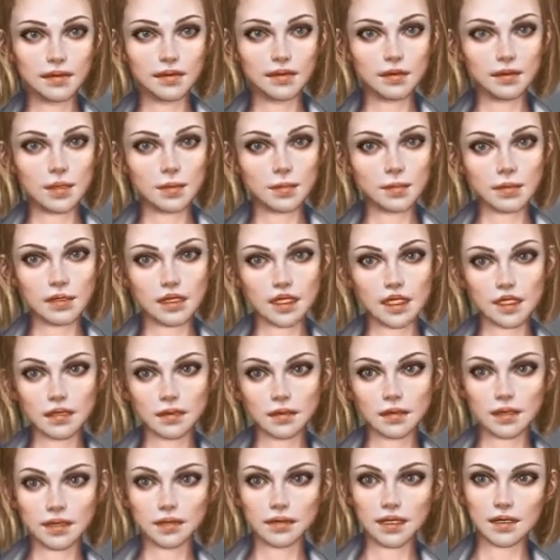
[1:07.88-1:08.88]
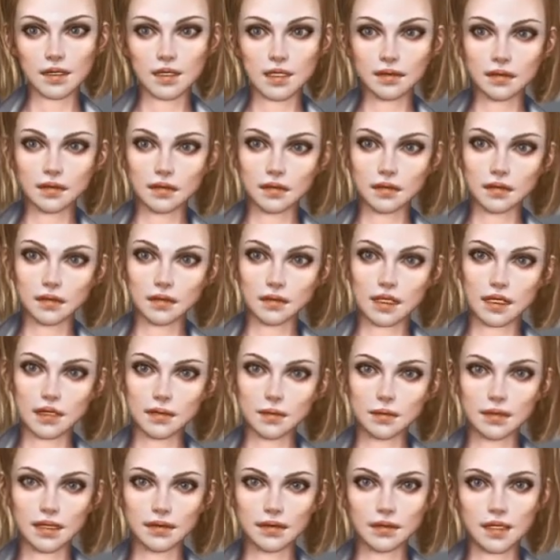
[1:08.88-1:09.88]
Do you like an offer?
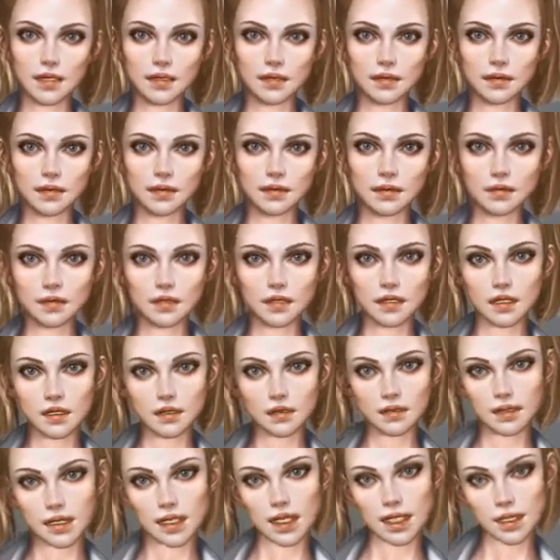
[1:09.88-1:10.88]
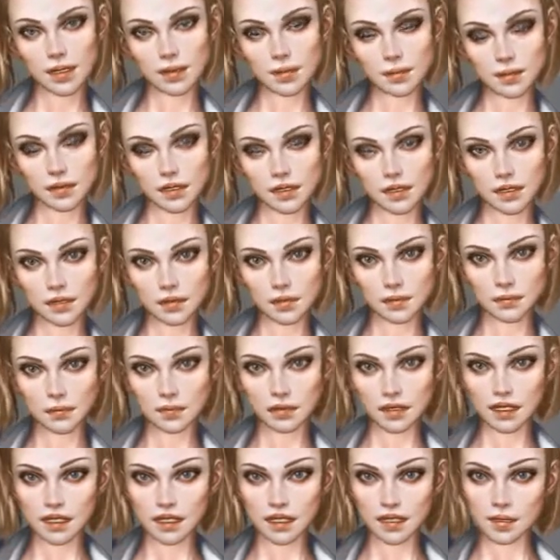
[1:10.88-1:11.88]
Please follow the link in description or on
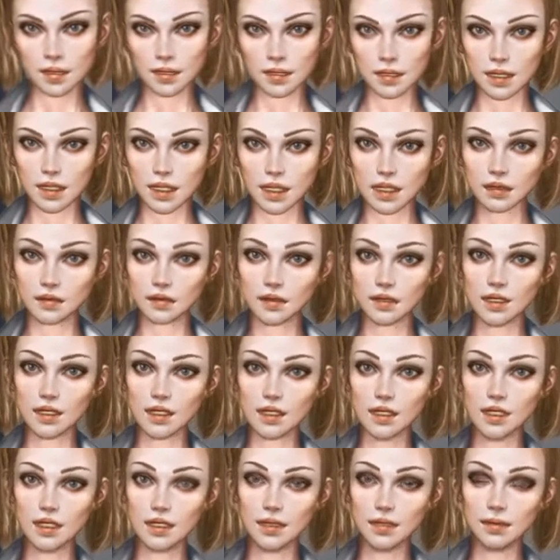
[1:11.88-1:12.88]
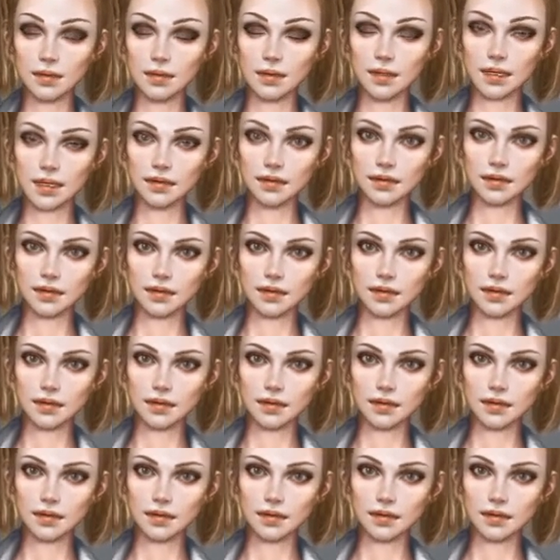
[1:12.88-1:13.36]
the video to view the details.